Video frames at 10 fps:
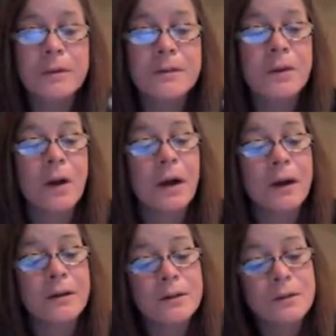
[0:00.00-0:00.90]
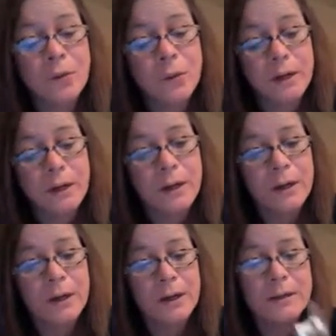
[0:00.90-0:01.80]
It's glass, quick
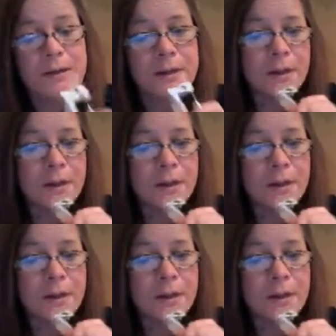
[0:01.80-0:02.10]
and easy.